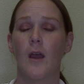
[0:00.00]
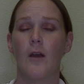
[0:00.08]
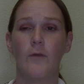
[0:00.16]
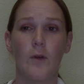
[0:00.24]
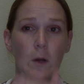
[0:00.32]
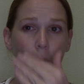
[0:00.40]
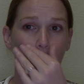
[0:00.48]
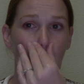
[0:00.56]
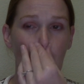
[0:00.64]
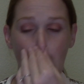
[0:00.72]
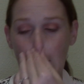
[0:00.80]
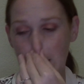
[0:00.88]
for
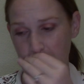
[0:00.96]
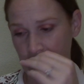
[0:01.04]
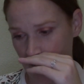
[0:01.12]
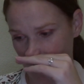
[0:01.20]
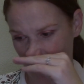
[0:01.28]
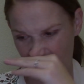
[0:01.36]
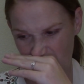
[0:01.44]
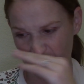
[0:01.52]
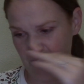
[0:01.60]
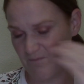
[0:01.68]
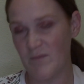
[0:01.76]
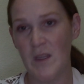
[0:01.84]
a lot cheaper,
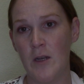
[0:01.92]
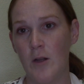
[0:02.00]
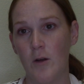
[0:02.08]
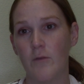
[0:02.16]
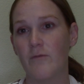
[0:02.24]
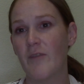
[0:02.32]
you know,